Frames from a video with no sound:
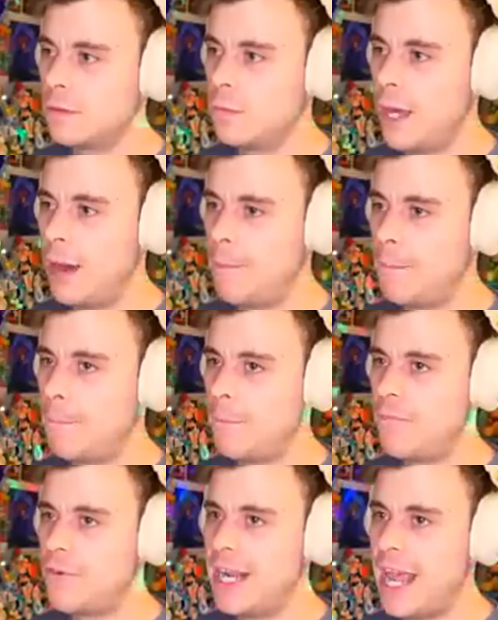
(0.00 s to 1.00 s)
well,
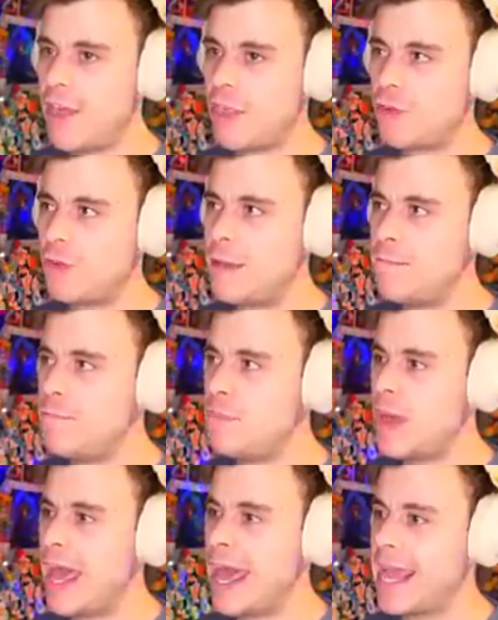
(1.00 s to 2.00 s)
FNAF 3,
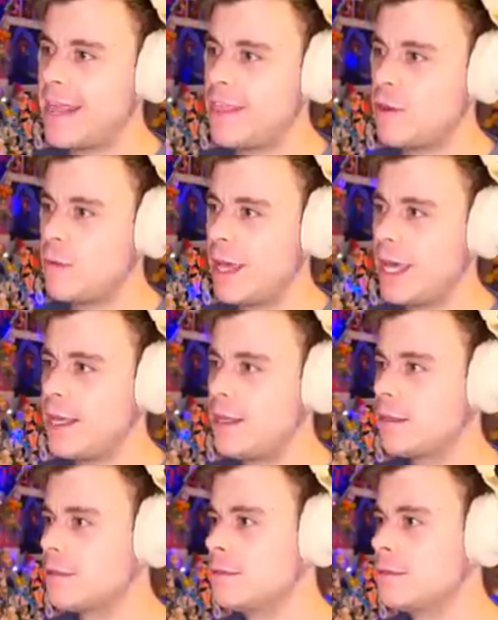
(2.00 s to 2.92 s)
by the way.